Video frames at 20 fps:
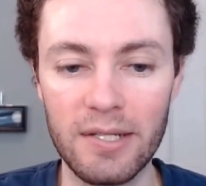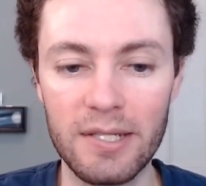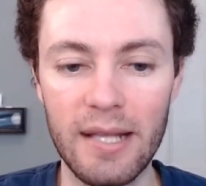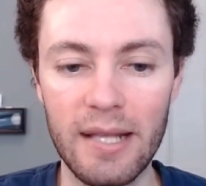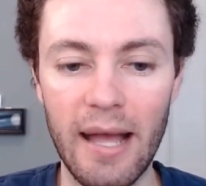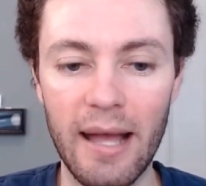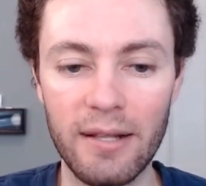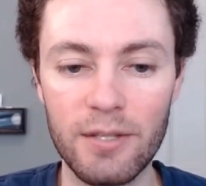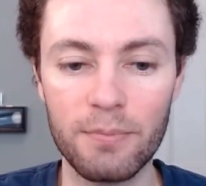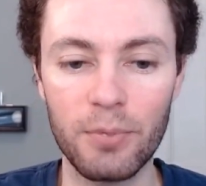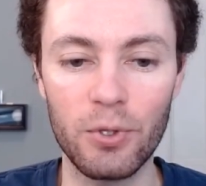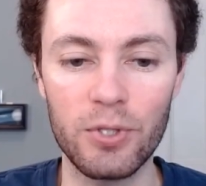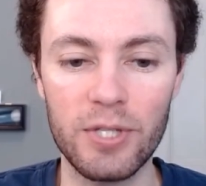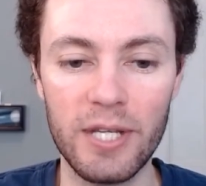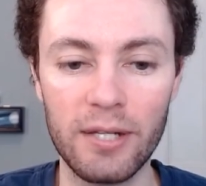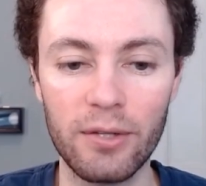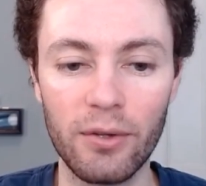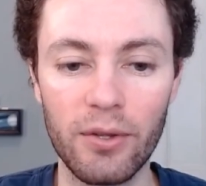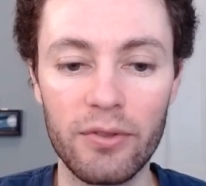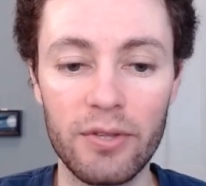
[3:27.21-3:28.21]
stats,
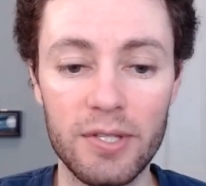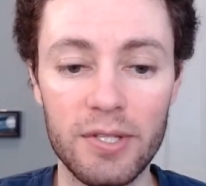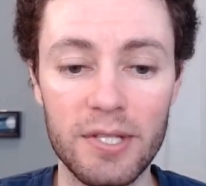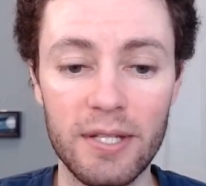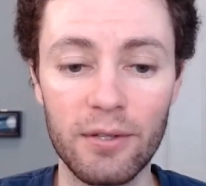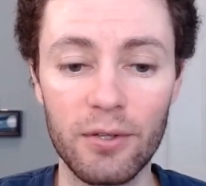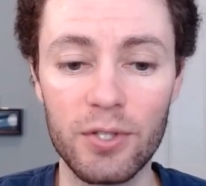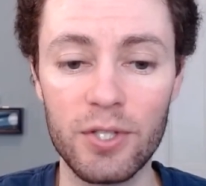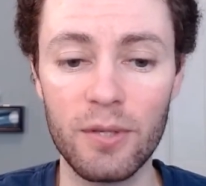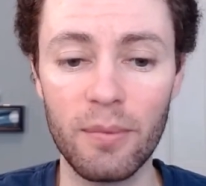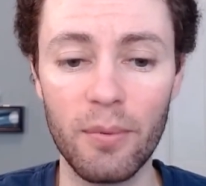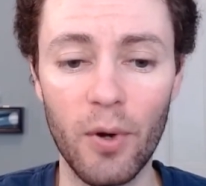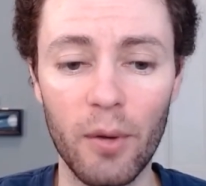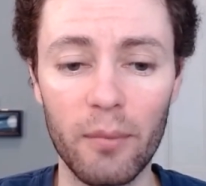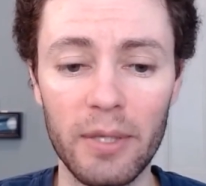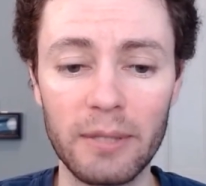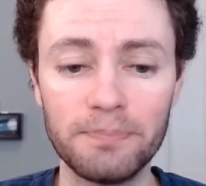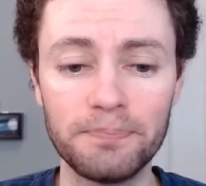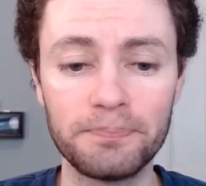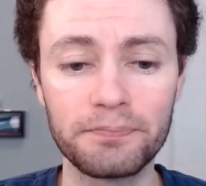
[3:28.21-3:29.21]
particularly in the steals
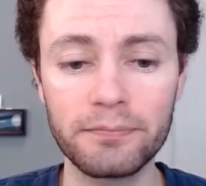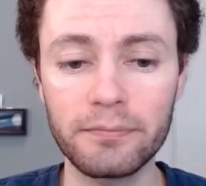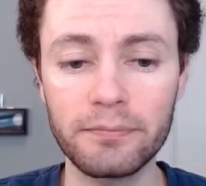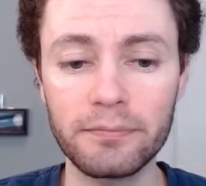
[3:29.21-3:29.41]
department.